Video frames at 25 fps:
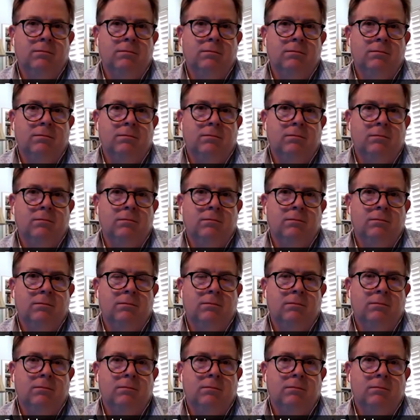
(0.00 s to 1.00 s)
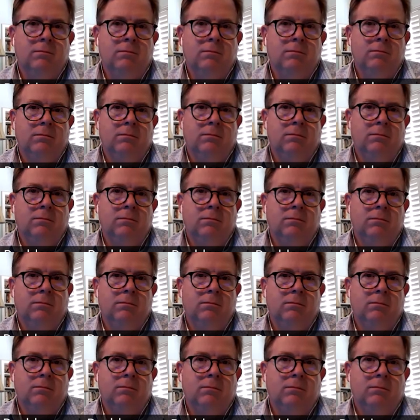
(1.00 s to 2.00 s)

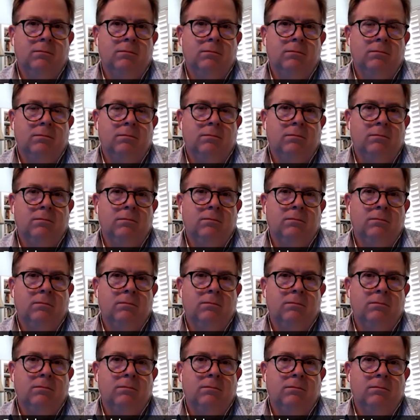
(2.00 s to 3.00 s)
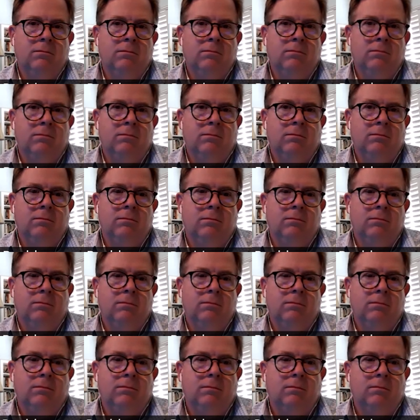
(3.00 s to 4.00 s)

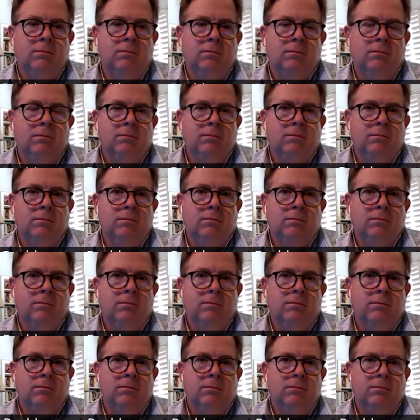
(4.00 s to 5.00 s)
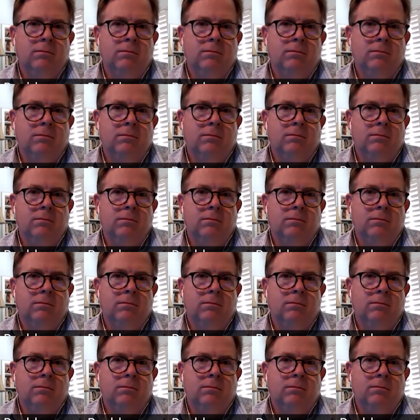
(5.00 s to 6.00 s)

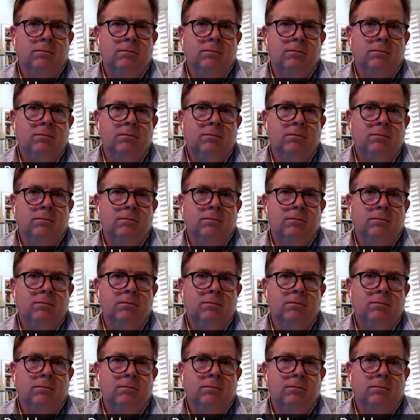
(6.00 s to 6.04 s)
[no speech]